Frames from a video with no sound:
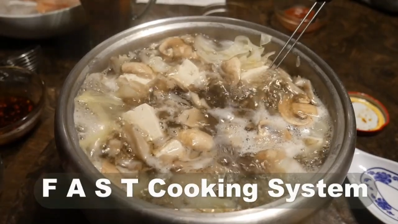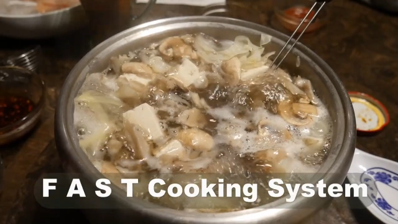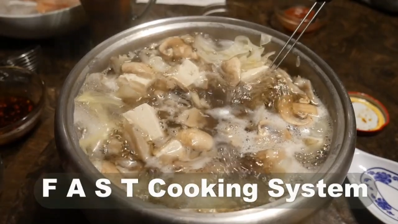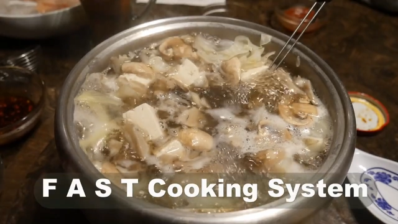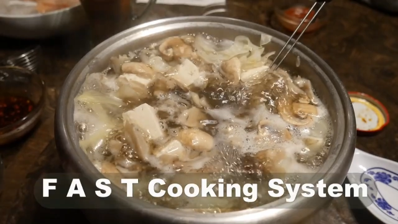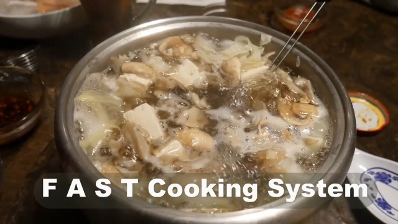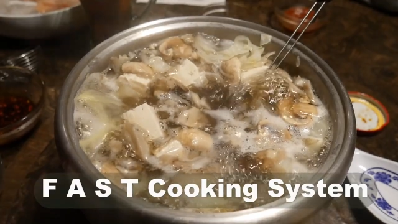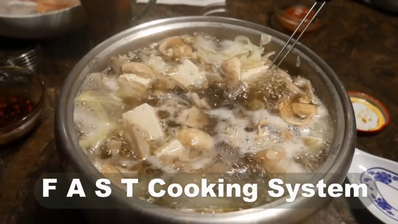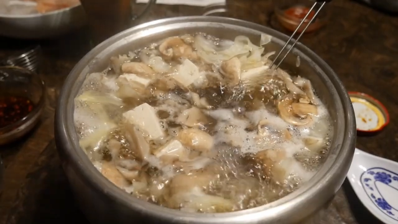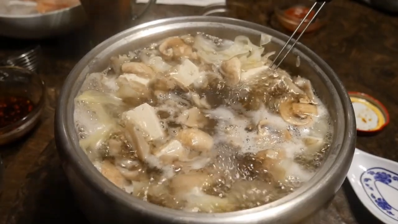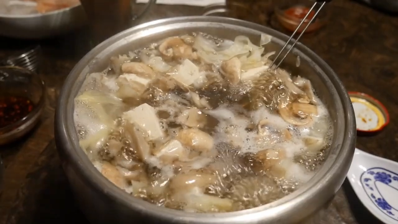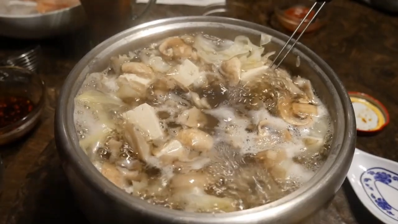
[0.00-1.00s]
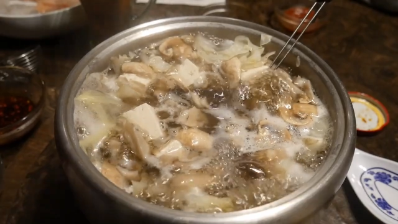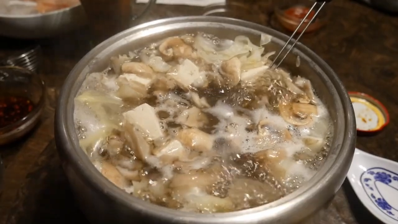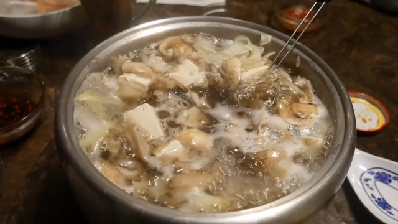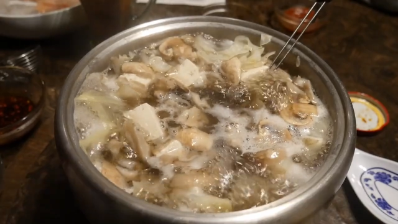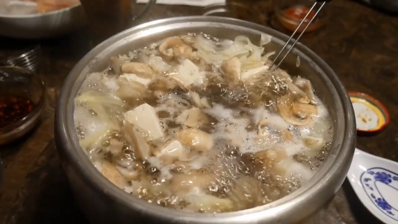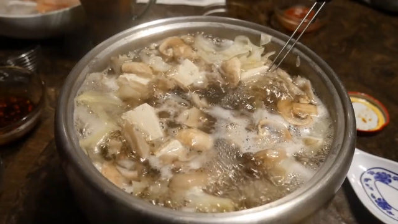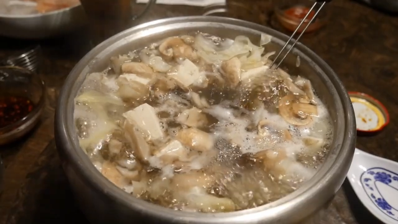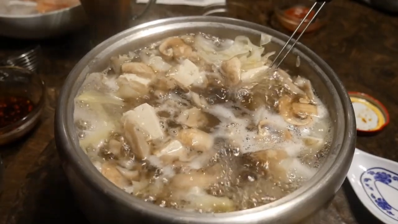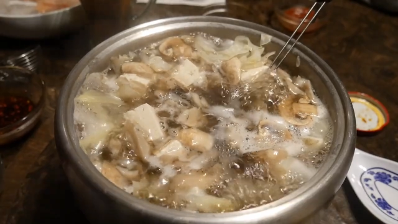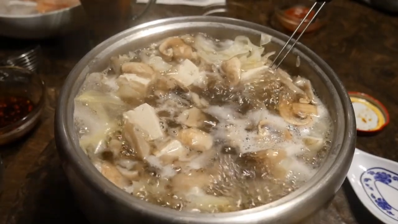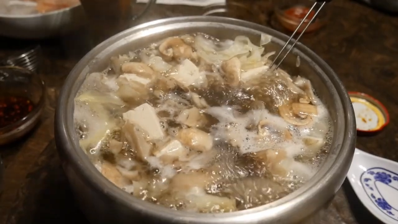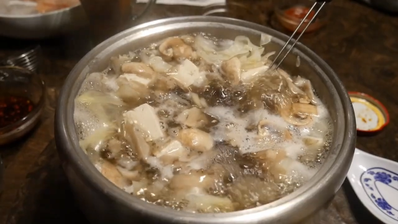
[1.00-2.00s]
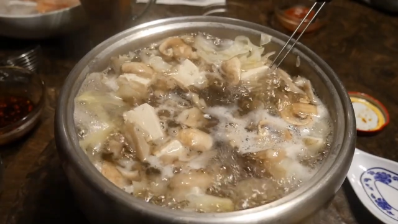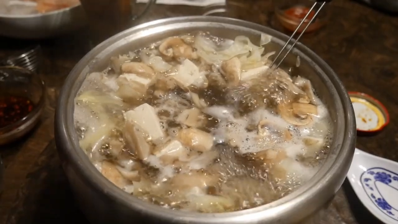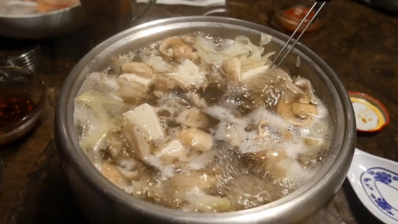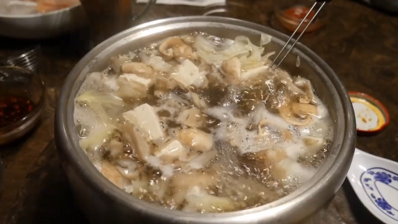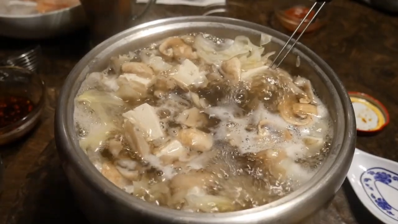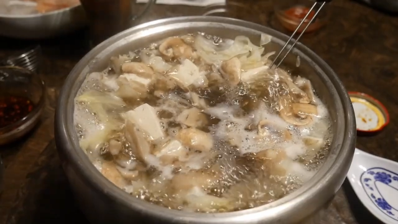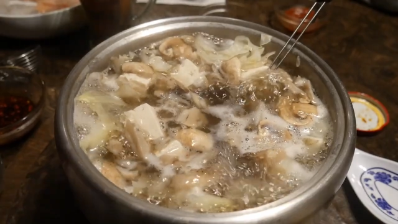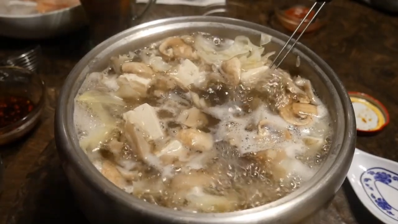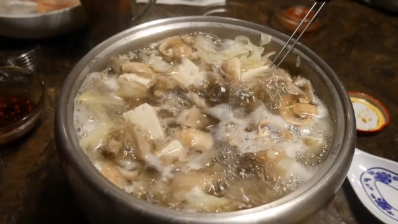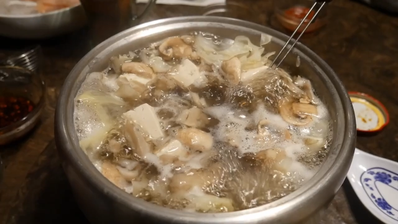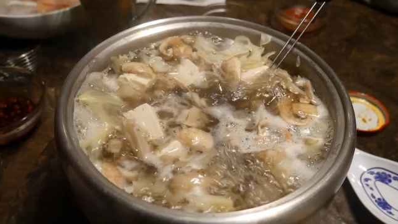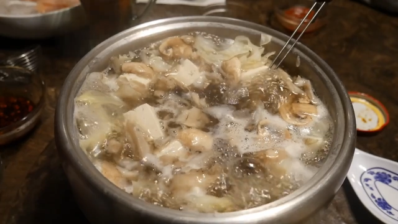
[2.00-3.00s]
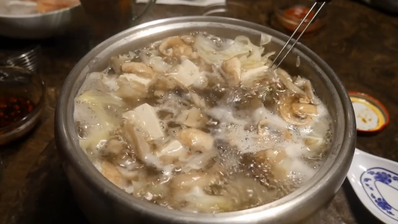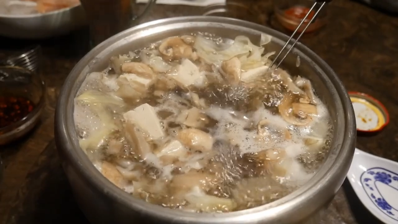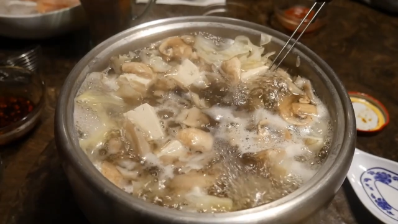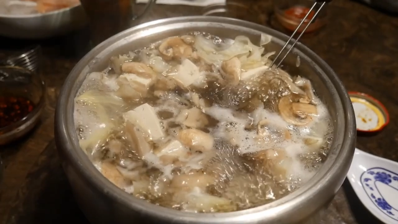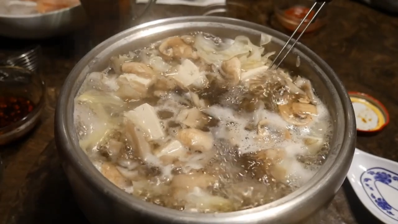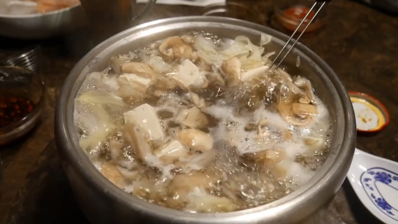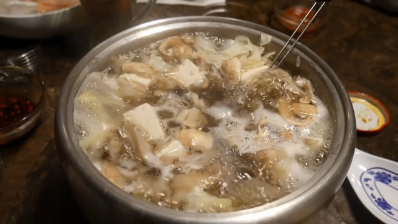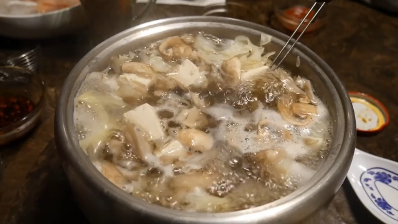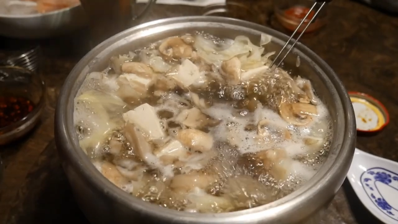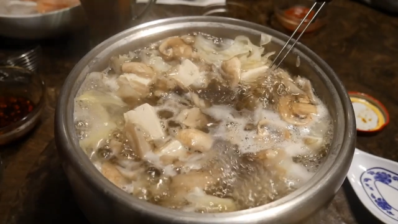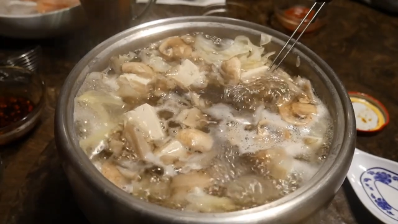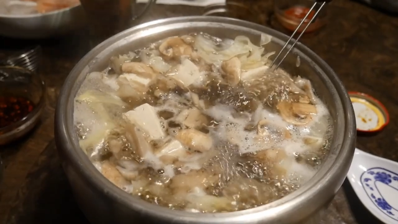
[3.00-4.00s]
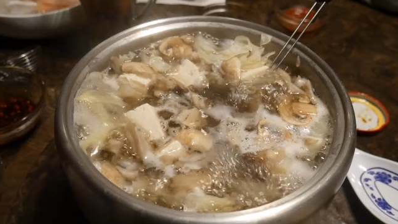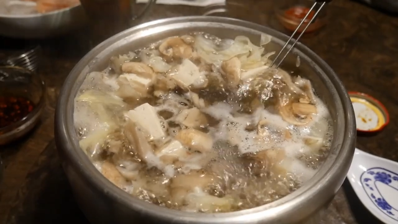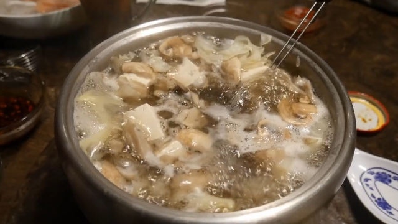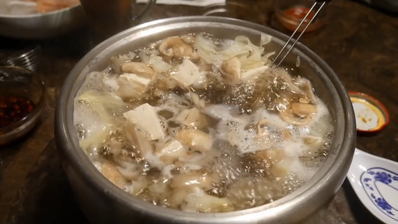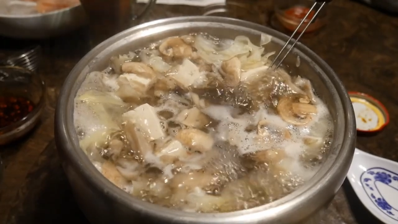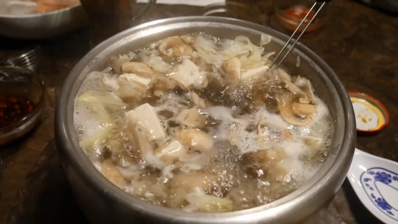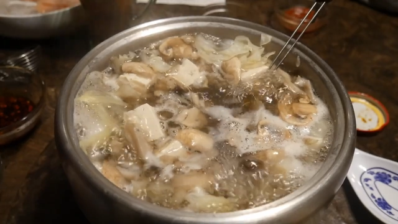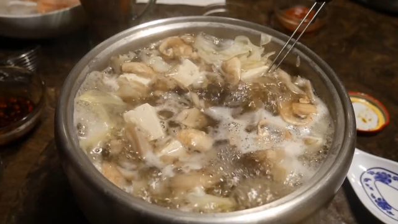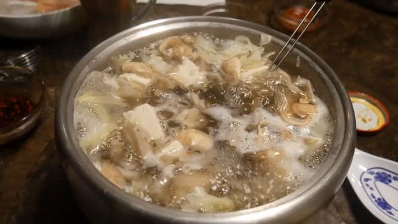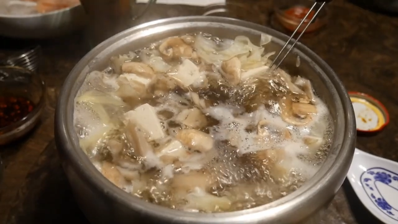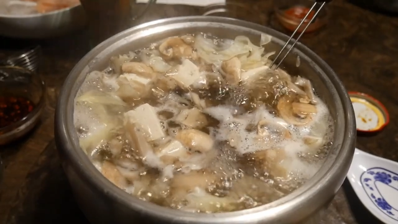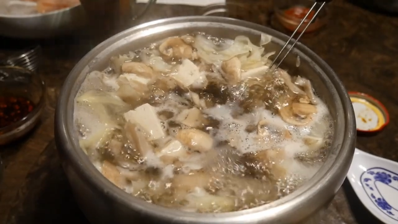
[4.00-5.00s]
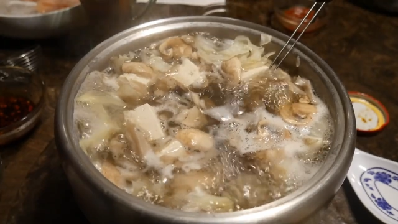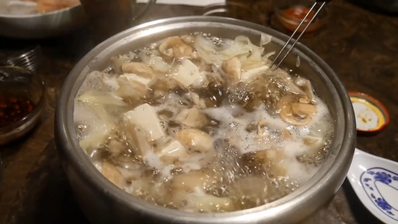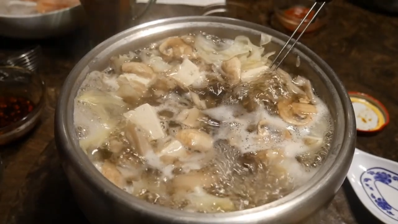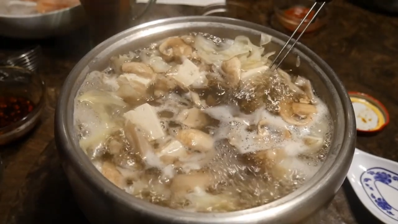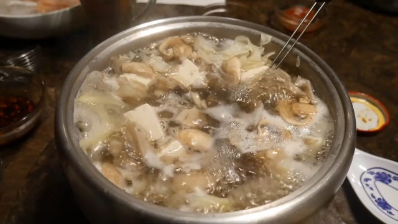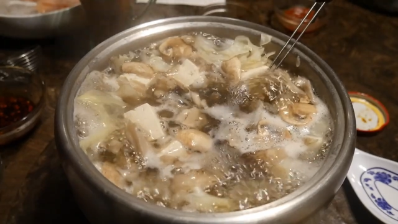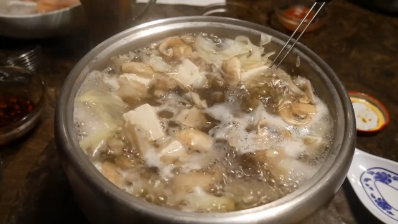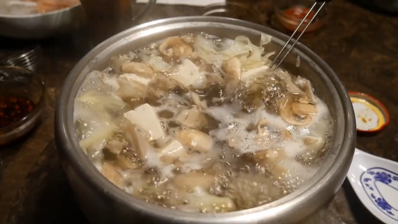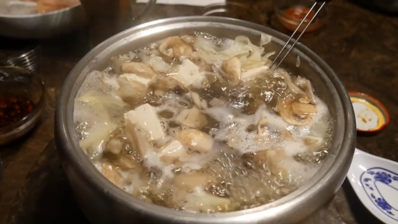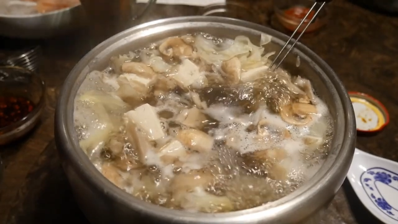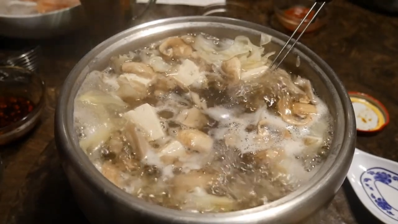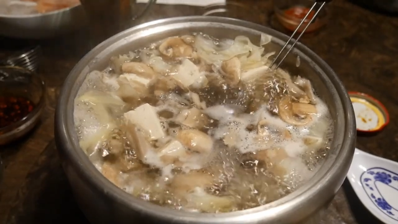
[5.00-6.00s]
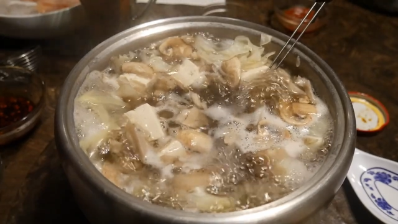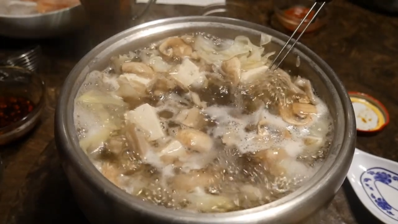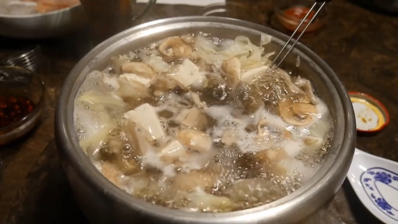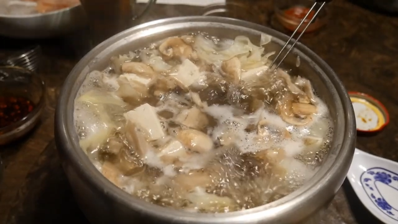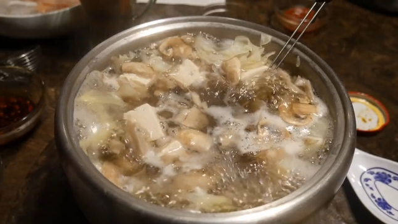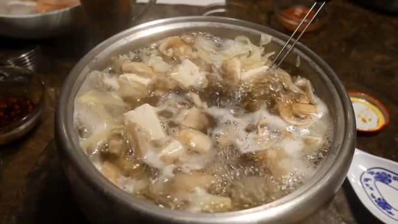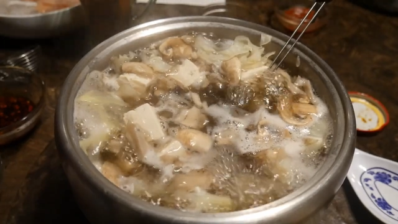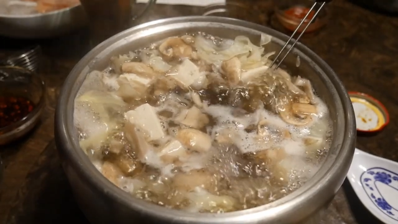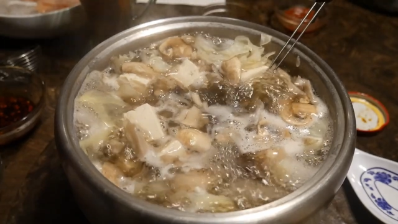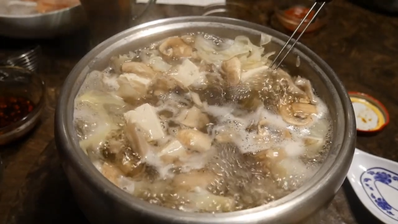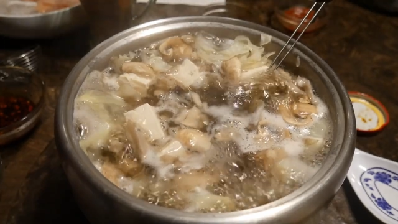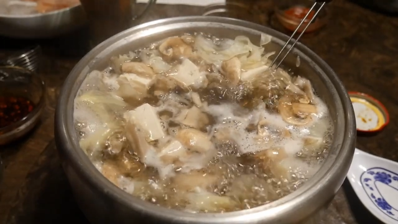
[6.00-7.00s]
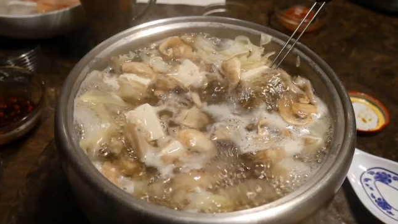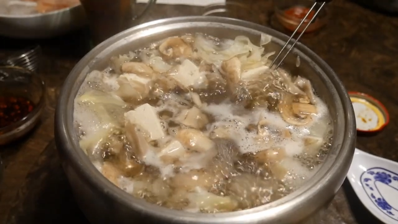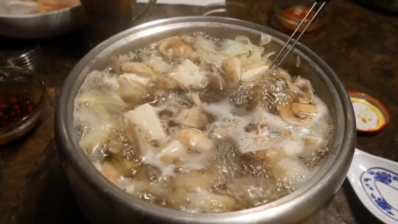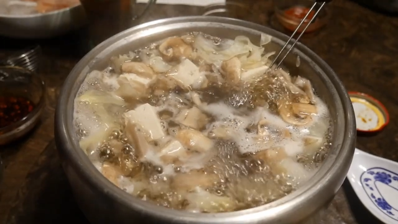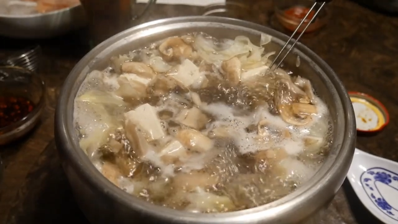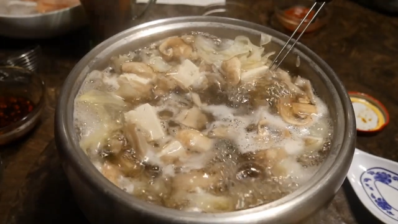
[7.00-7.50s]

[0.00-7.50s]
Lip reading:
(no speaker visible)